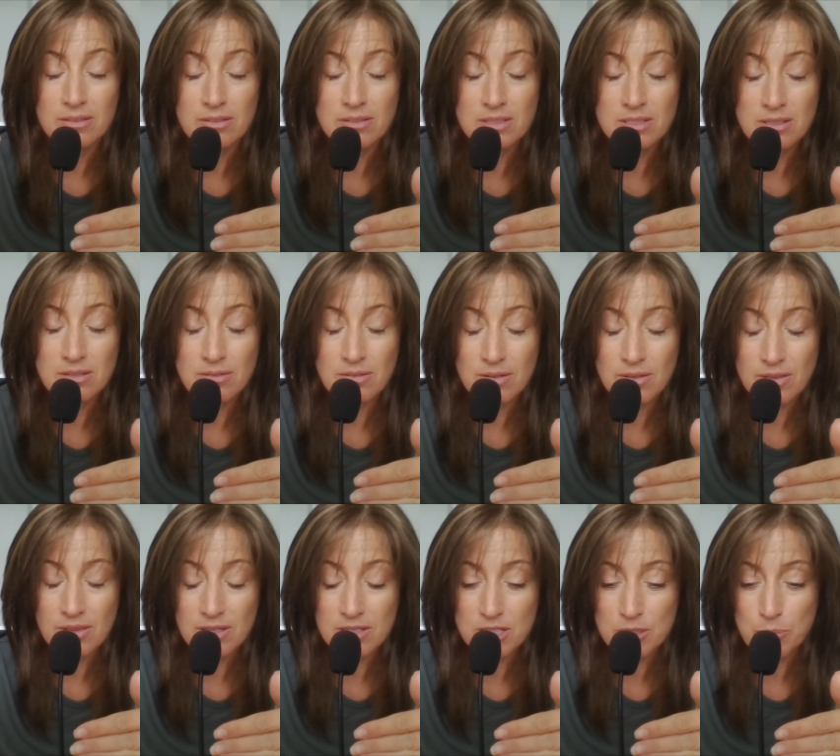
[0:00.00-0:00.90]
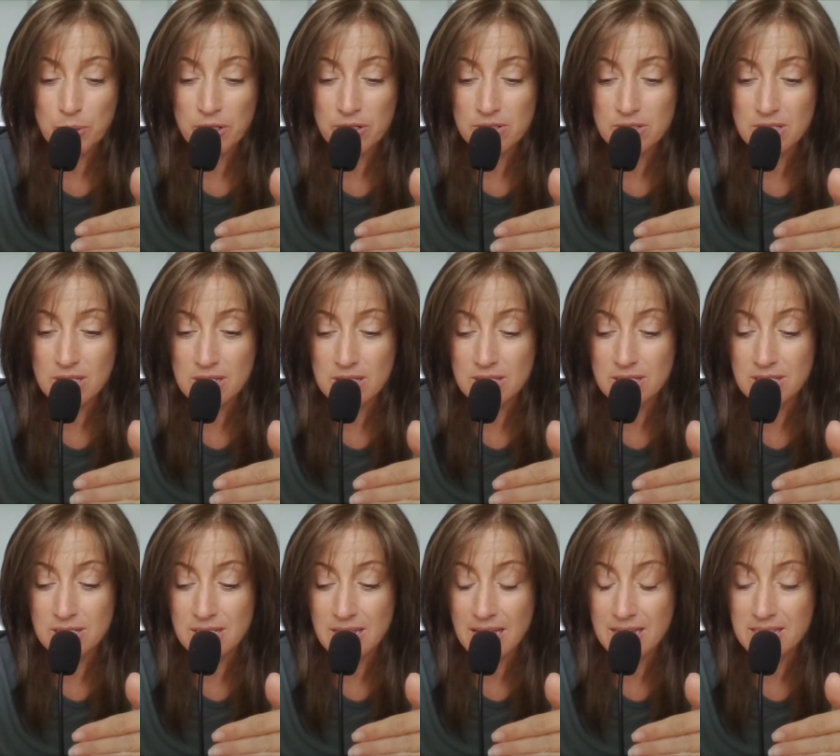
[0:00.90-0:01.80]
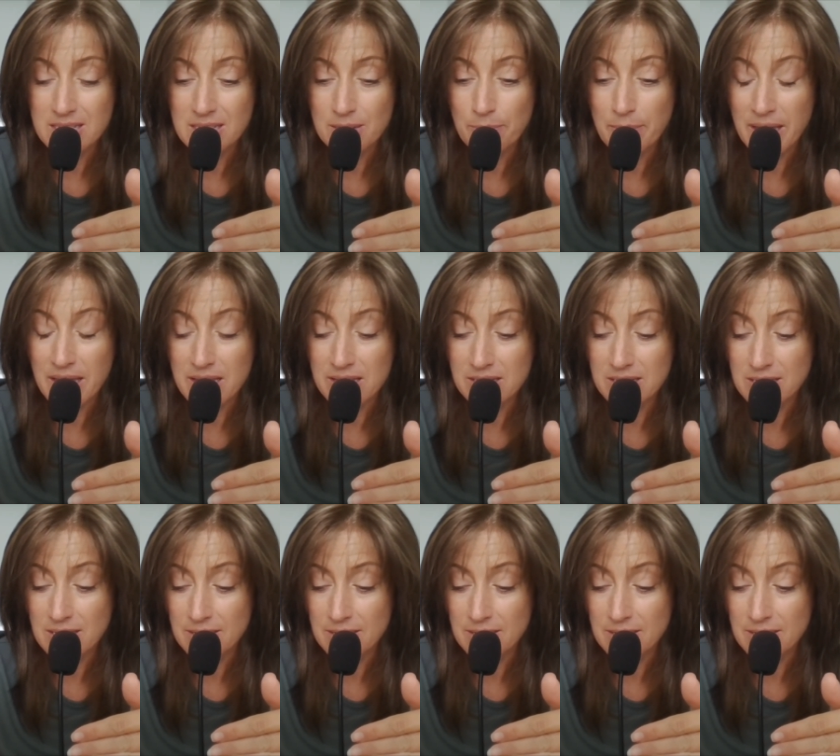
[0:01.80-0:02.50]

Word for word: the Spirit says, decimate.